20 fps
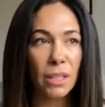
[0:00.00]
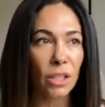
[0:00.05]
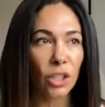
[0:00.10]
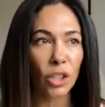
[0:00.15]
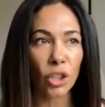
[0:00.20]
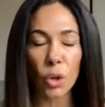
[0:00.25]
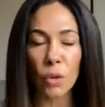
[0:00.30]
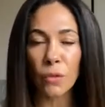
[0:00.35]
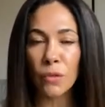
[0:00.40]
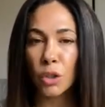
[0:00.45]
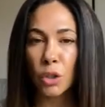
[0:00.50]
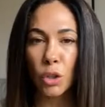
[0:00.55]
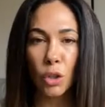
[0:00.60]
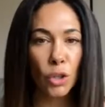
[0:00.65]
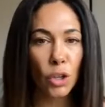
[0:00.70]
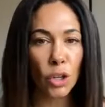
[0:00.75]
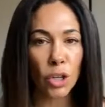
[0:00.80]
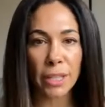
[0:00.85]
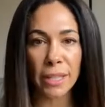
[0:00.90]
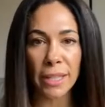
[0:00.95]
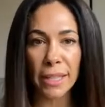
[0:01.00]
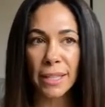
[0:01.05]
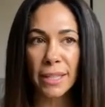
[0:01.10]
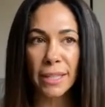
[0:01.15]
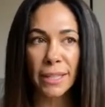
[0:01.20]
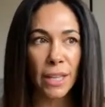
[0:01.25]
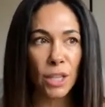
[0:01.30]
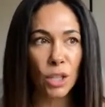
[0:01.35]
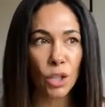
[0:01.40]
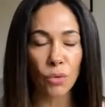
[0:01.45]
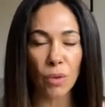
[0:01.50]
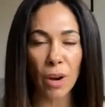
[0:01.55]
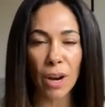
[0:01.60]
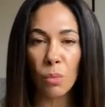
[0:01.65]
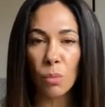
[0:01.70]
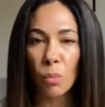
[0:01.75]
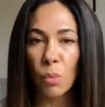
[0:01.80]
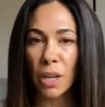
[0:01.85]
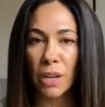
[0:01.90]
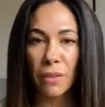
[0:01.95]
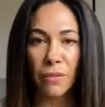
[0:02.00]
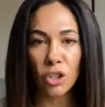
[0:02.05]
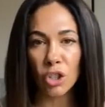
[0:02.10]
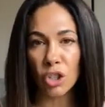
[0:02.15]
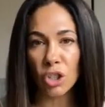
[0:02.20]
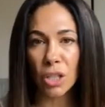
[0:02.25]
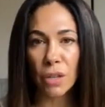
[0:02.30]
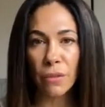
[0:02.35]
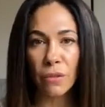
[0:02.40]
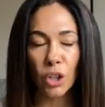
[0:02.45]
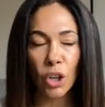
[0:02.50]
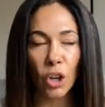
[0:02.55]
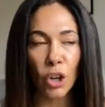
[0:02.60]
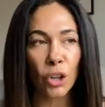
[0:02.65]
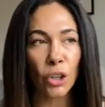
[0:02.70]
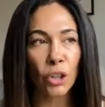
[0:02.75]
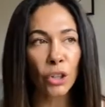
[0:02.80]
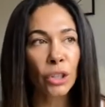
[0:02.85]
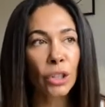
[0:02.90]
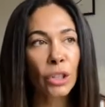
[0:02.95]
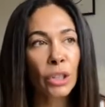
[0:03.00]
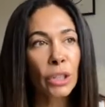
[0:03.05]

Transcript: And, if you do 30 seconds, that's great. Whatever, just give it a go.